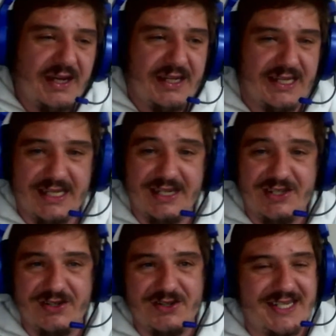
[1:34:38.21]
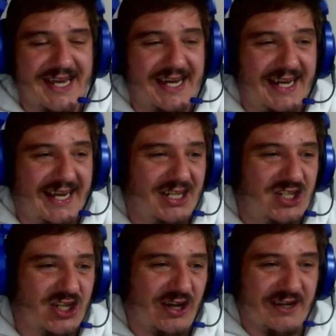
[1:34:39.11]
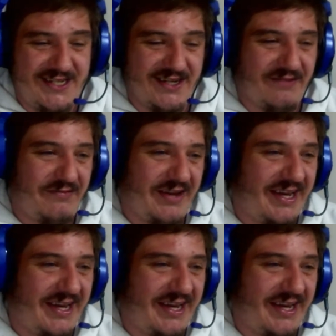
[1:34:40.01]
that they do stand any chance of